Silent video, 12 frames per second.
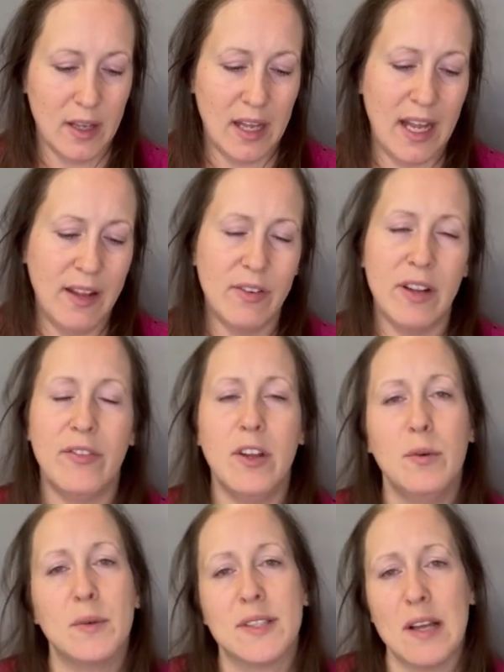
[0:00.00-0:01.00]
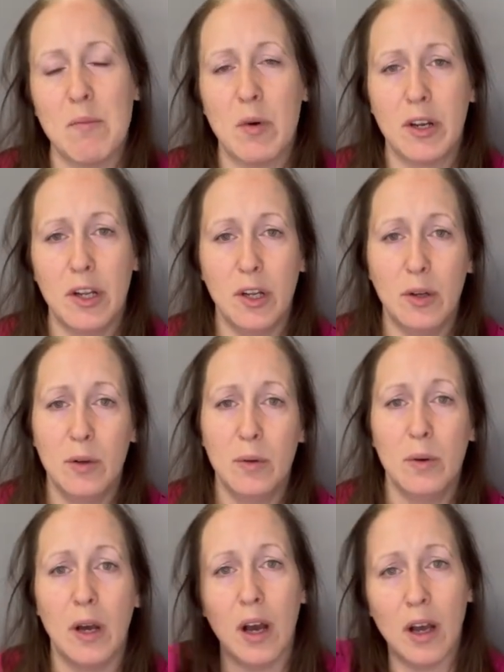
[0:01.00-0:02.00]
even if you were someone
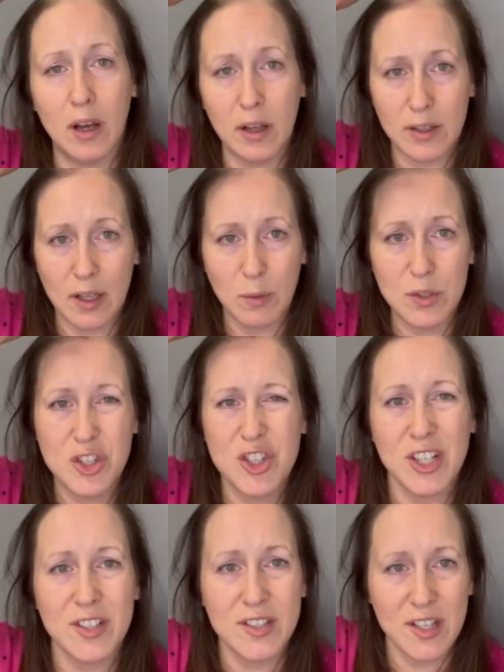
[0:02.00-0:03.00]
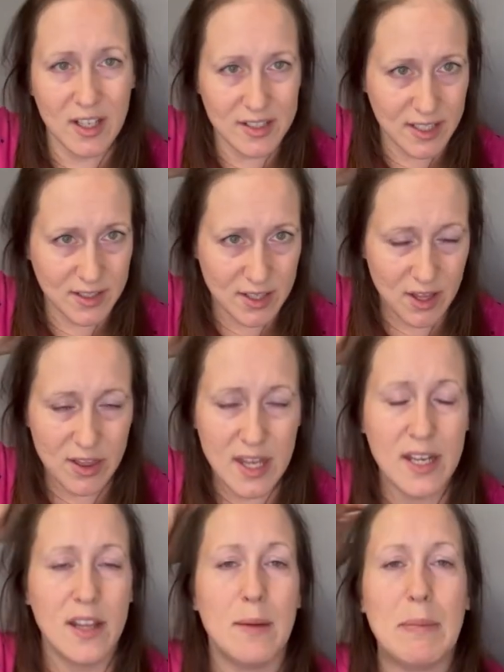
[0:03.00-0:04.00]
who was just starting to
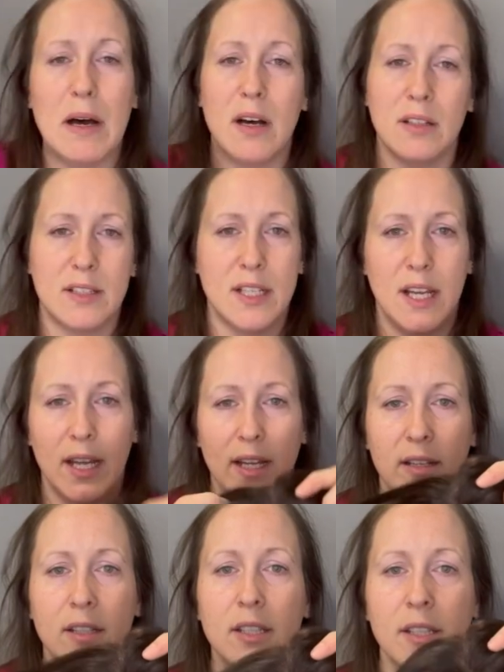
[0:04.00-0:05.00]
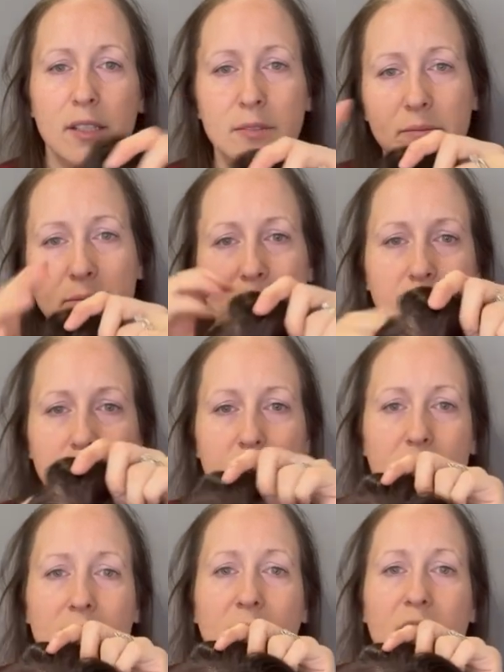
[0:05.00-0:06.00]
thin at the parting,
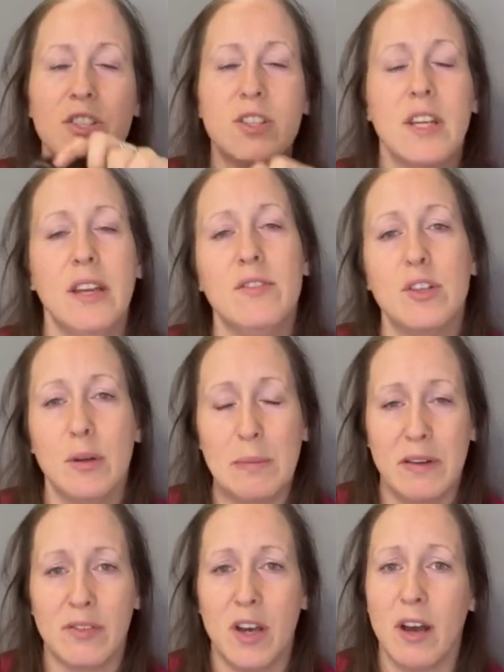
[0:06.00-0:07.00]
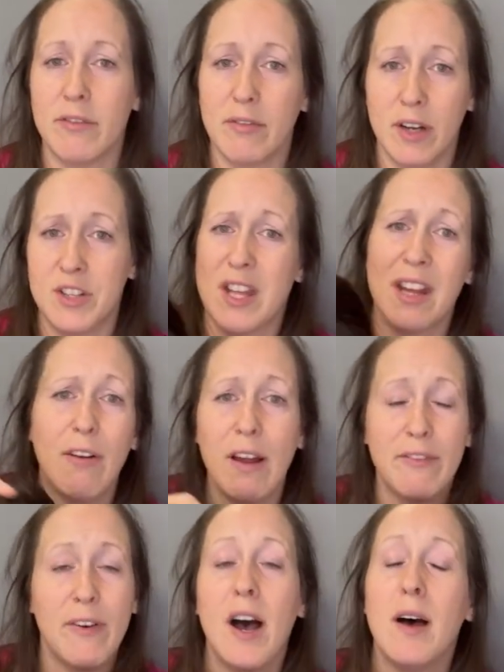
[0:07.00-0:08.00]
it just gives you a bit of coverage. They're
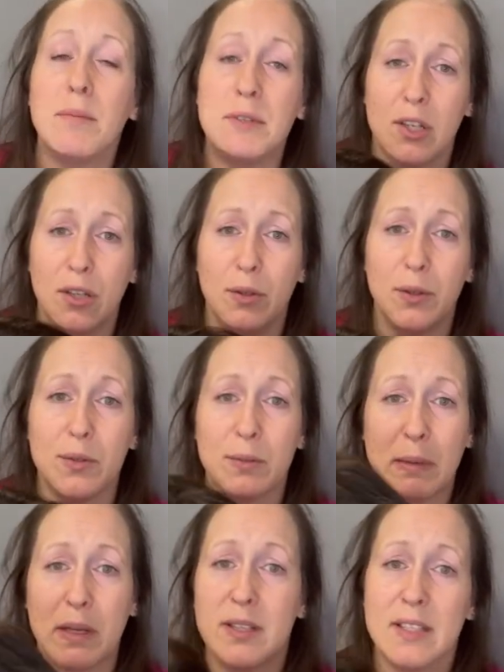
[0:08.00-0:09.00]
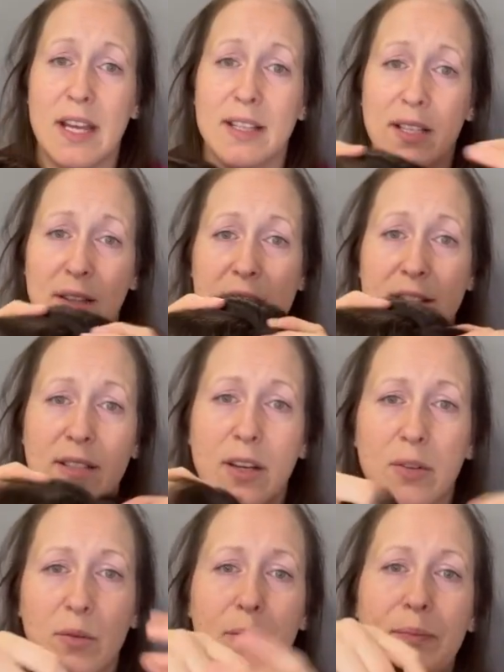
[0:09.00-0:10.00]
great for updos because they're
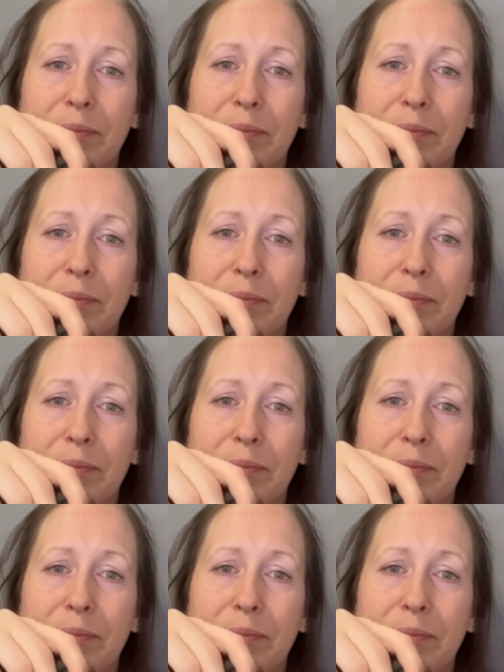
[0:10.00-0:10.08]
so